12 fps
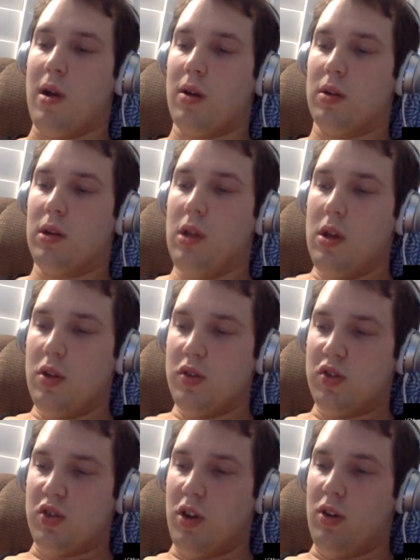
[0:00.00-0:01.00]
rock.
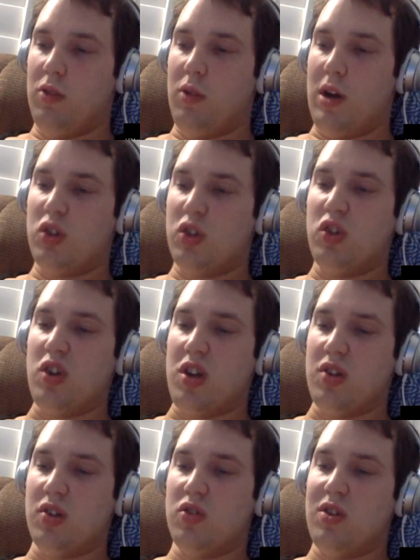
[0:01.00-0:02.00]

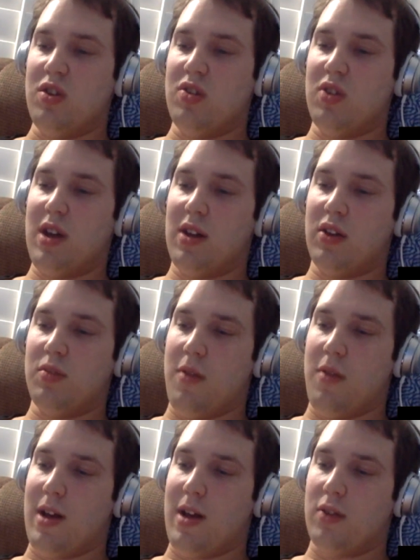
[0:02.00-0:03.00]
Stonewashed jeans and jean
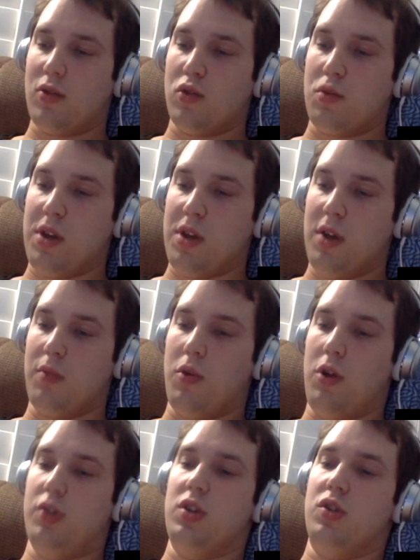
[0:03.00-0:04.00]
jackets manufacturers should
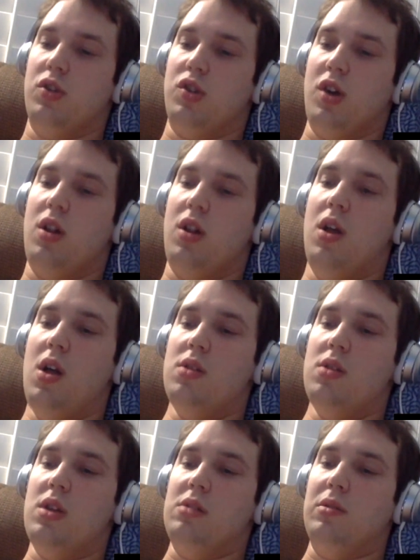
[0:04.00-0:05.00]
pay a royalty to John.
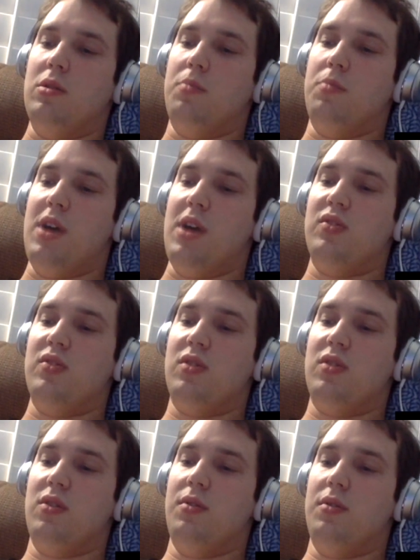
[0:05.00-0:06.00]
They needed
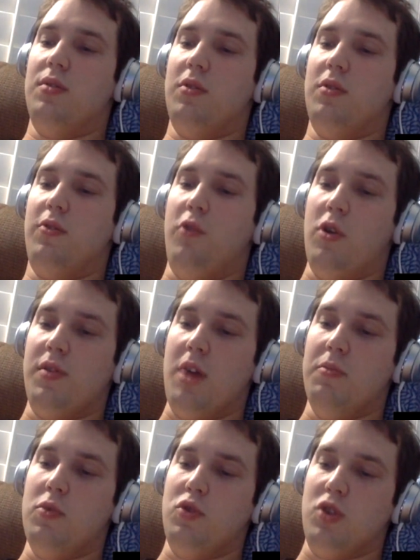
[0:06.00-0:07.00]
their
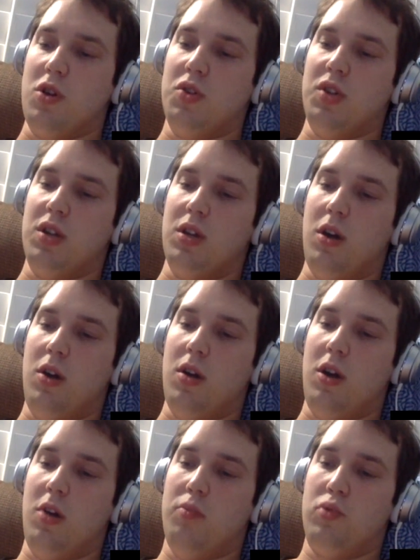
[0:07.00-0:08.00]
fourth album, New Jersey, and all